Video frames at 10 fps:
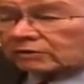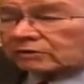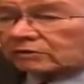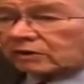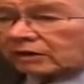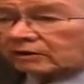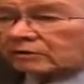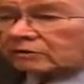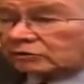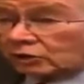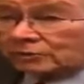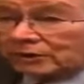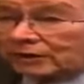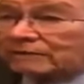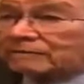in
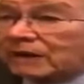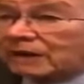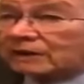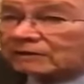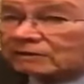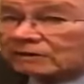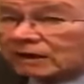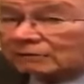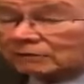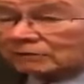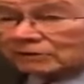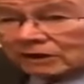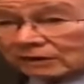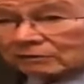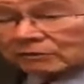Germany, and
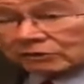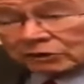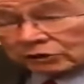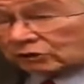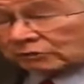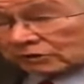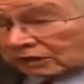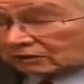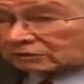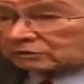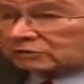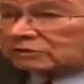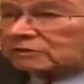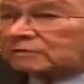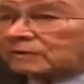it was the German doctors.